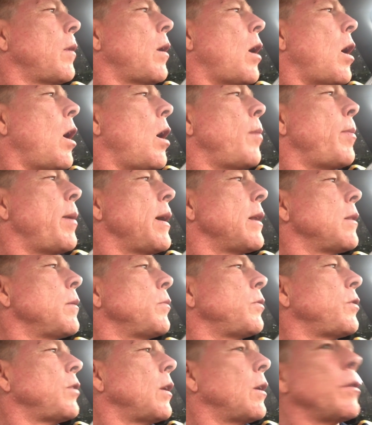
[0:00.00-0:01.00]
all by
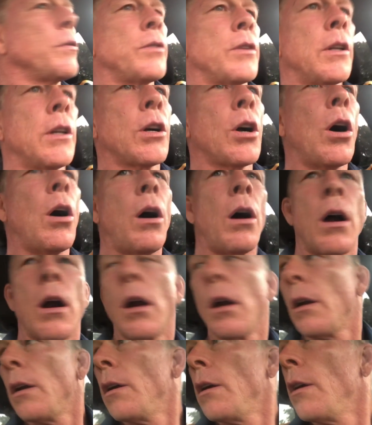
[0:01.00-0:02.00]
themselves in a car.